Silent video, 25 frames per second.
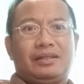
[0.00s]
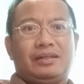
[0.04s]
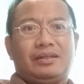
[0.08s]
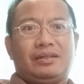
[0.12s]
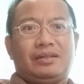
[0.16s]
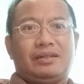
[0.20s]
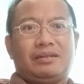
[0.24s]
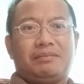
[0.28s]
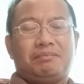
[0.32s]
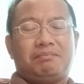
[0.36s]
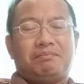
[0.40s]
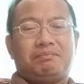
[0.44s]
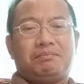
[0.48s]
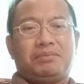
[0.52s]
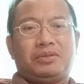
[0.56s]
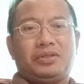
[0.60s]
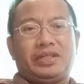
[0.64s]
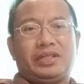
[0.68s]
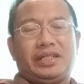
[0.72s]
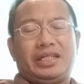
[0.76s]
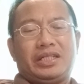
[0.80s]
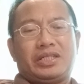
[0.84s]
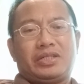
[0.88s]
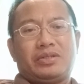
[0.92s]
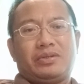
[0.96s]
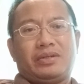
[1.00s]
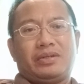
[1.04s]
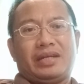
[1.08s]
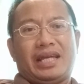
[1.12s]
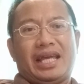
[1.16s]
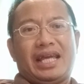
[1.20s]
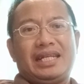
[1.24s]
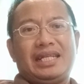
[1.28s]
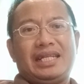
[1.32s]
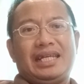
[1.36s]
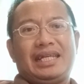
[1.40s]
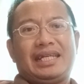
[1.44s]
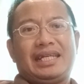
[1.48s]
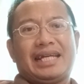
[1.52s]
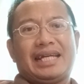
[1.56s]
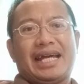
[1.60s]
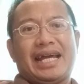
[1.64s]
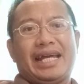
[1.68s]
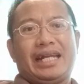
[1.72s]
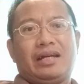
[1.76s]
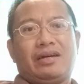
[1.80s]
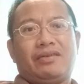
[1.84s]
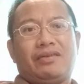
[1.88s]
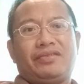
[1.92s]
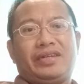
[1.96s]
or put into any
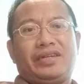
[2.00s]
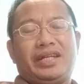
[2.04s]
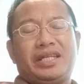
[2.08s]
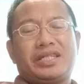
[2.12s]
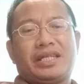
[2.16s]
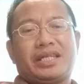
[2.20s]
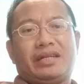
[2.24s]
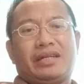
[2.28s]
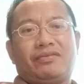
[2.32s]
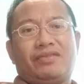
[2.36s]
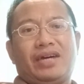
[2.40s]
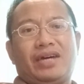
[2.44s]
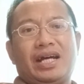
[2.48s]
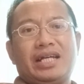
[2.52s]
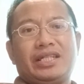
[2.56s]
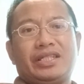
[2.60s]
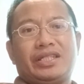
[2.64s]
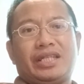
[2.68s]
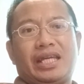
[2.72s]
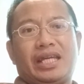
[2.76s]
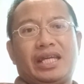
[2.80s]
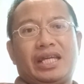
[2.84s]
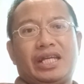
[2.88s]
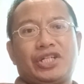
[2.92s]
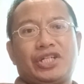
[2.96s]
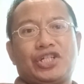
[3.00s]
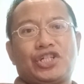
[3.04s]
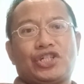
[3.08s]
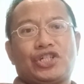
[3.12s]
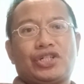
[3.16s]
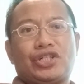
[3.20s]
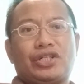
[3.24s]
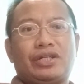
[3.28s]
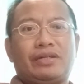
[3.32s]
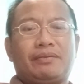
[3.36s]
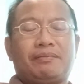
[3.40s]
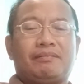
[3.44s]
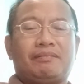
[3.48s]
kind of disadvantage